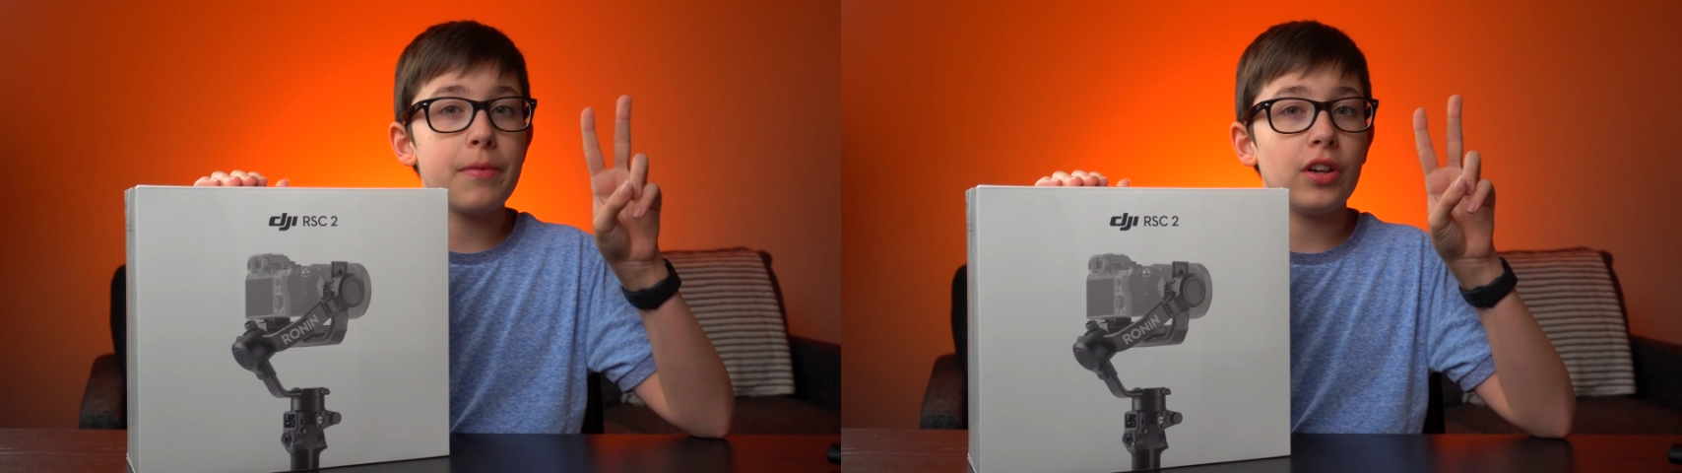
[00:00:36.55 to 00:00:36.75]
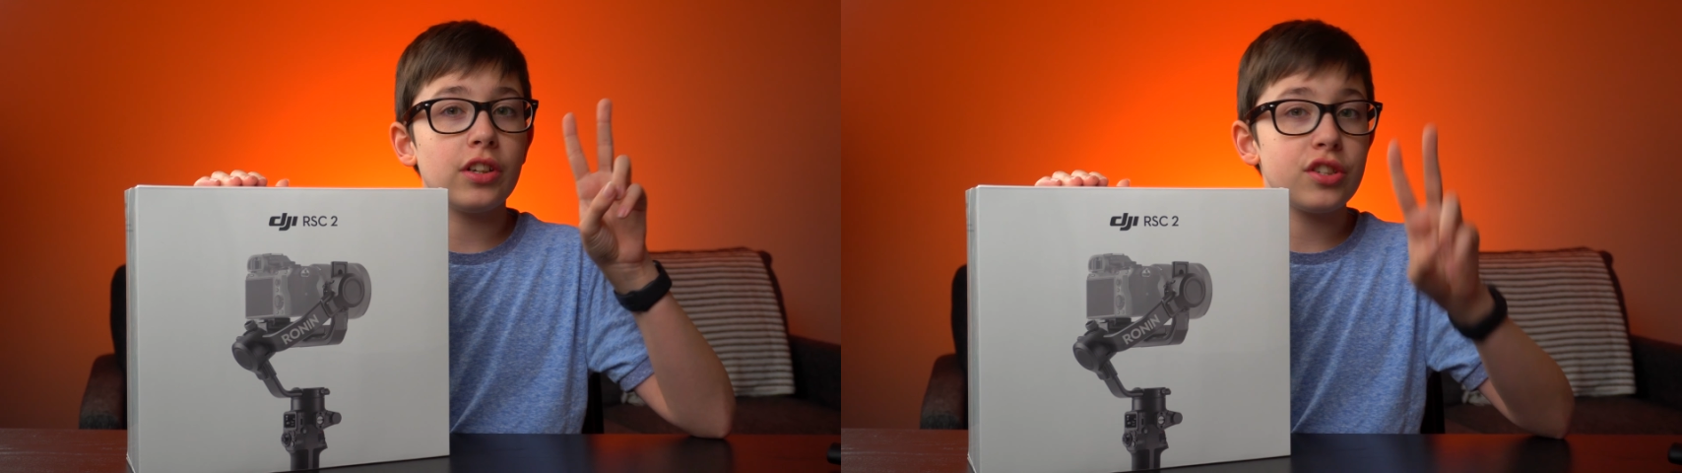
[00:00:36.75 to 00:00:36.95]

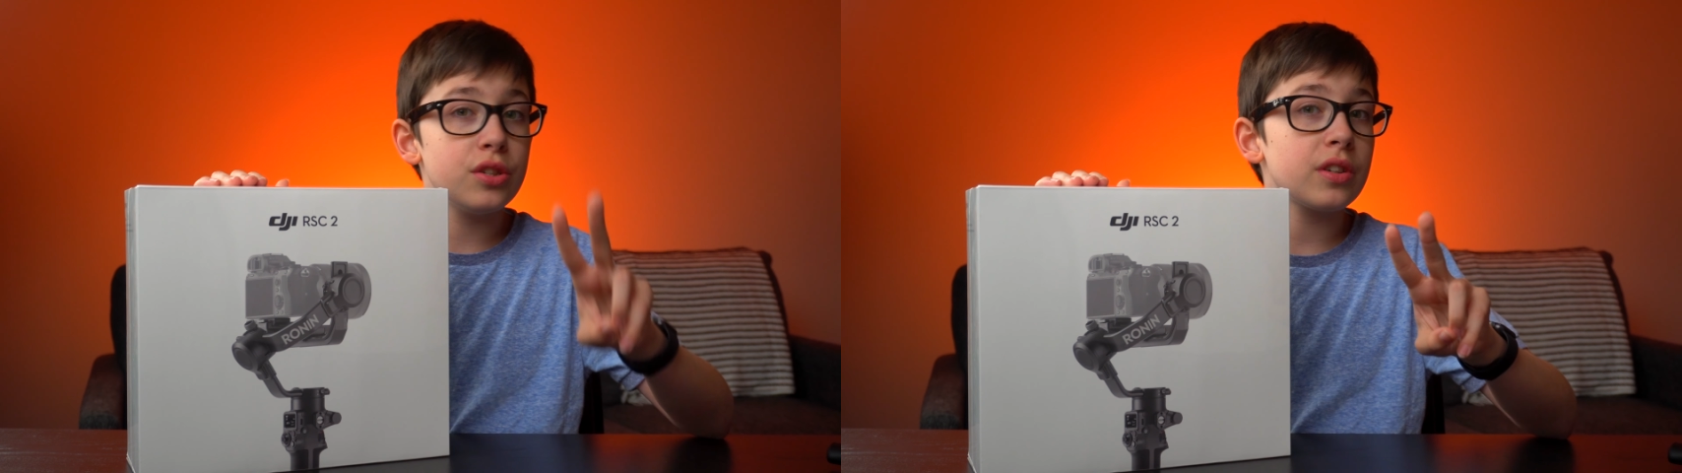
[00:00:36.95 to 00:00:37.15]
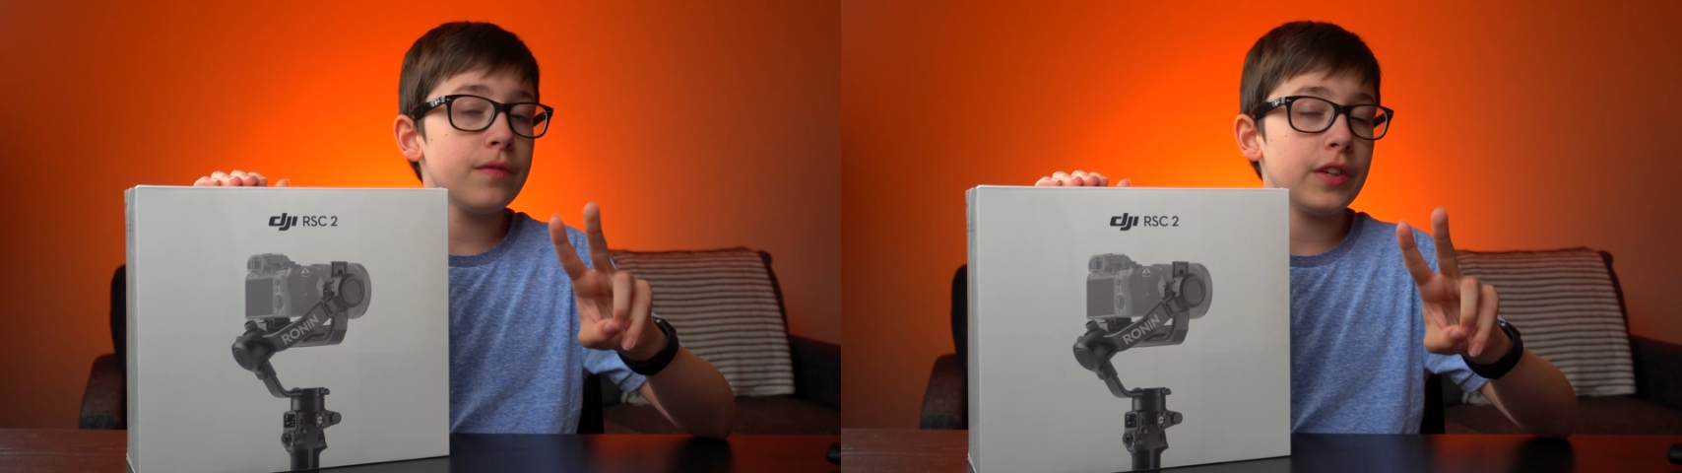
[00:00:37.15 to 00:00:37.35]
there are
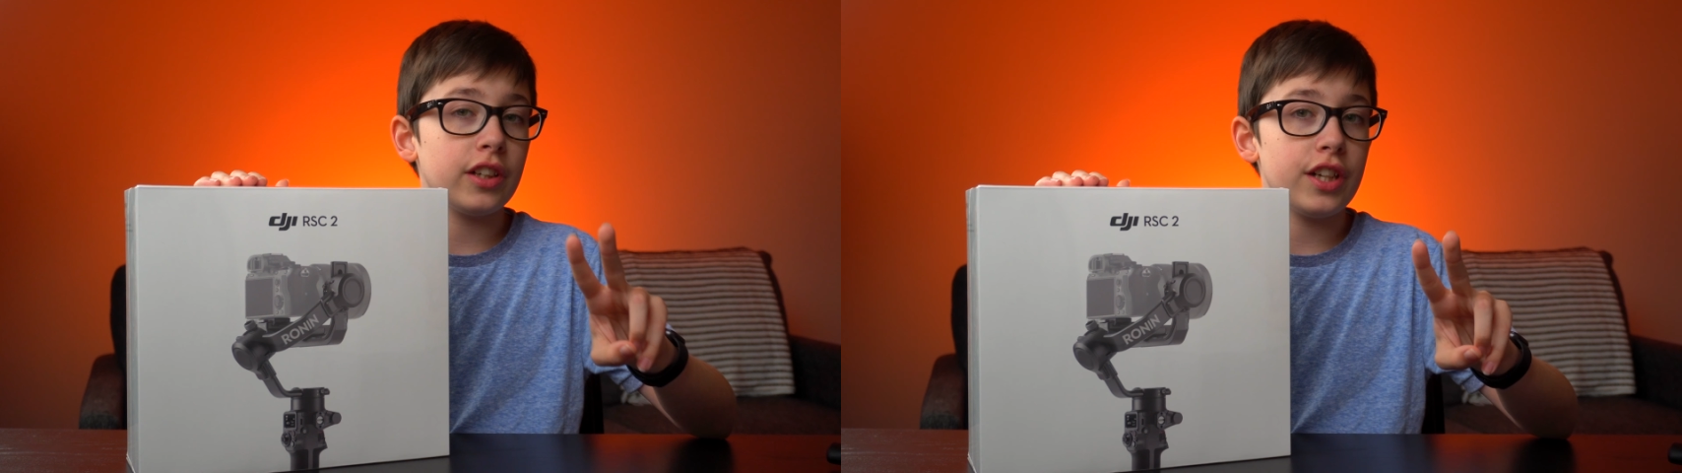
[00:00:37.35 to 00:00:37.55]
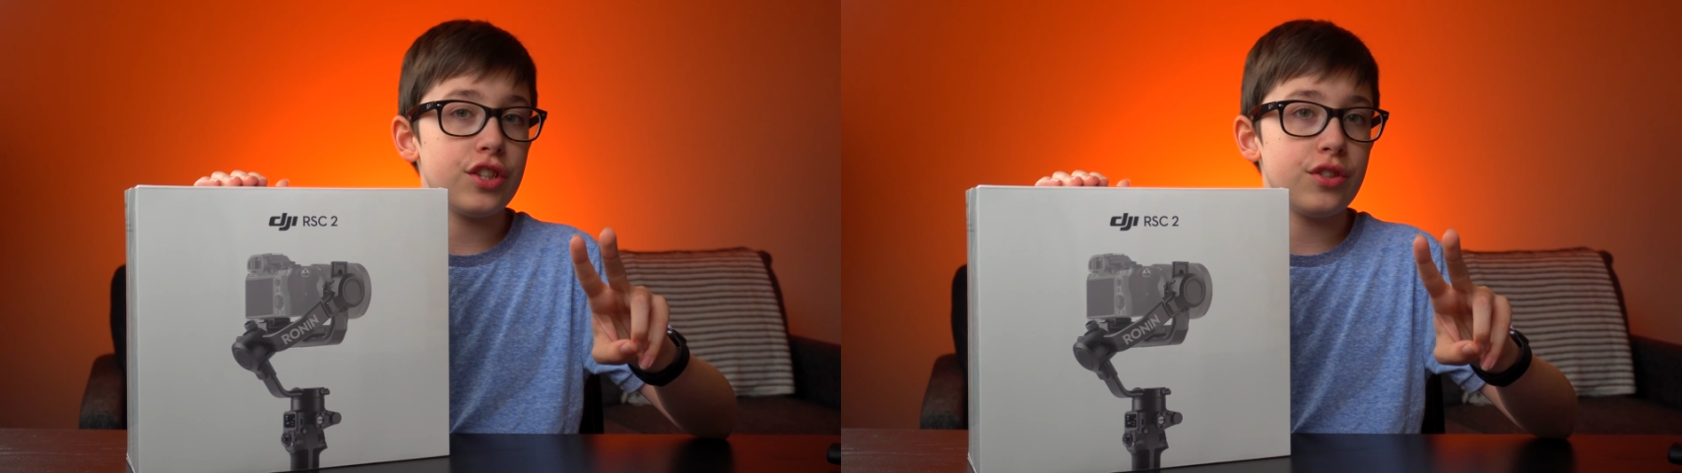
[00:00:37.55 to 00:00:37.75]
two
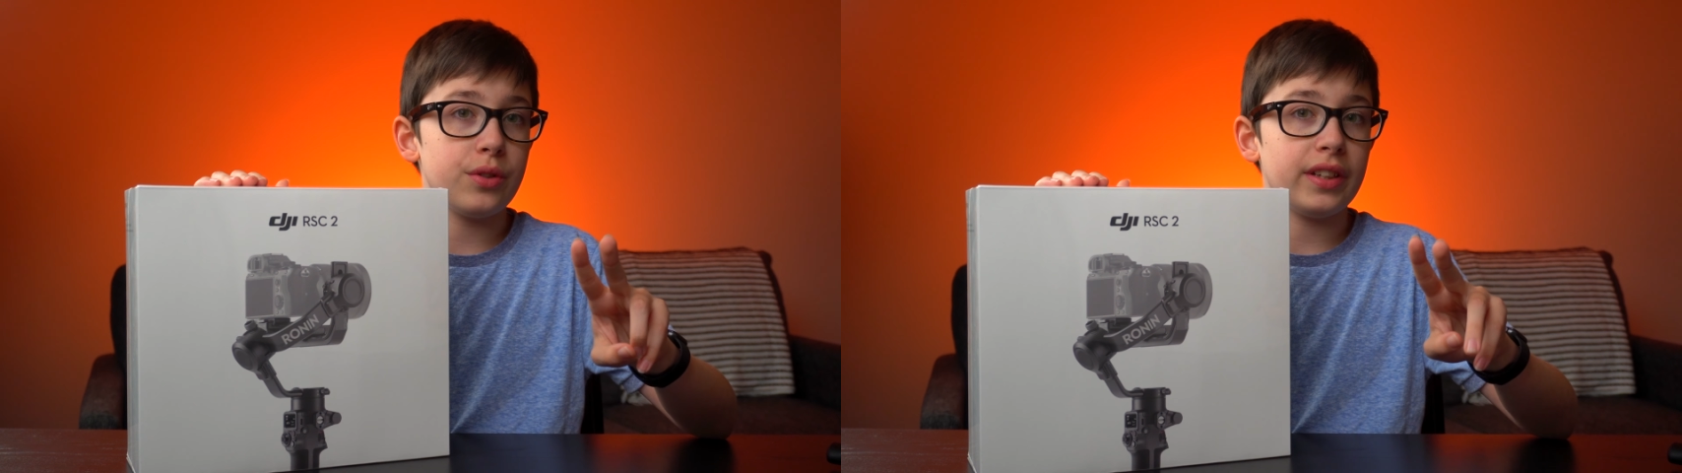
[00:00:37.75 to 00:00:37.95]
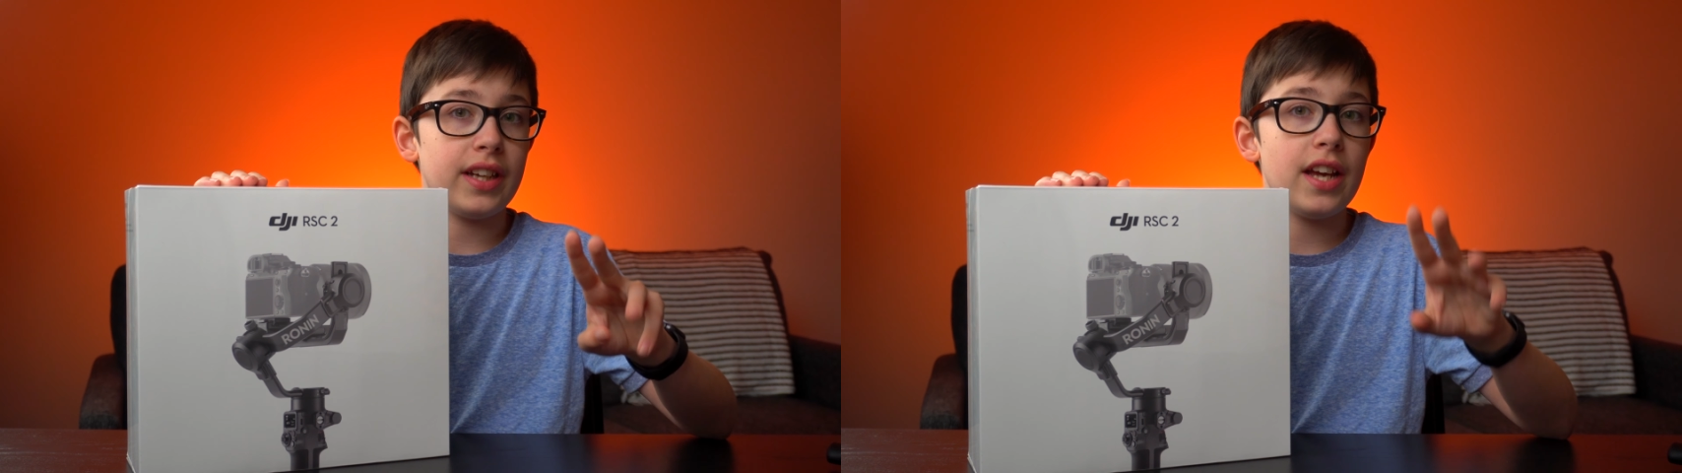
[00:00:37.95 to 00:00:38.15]
configurations
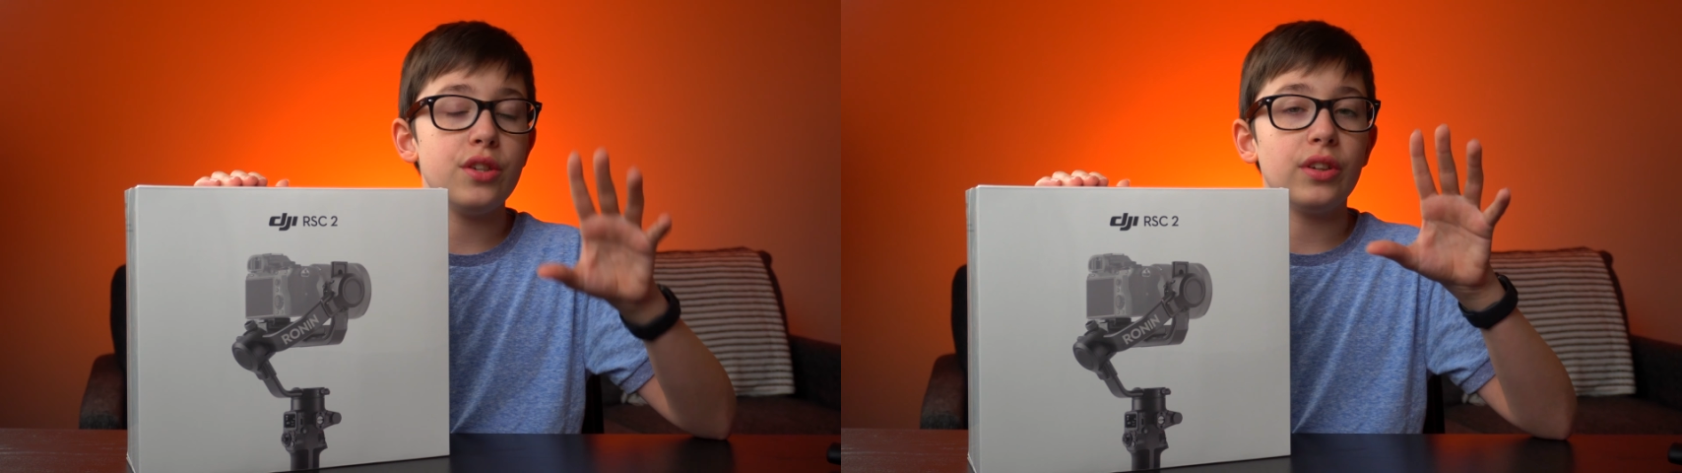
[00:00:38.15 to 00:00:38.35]
you can get.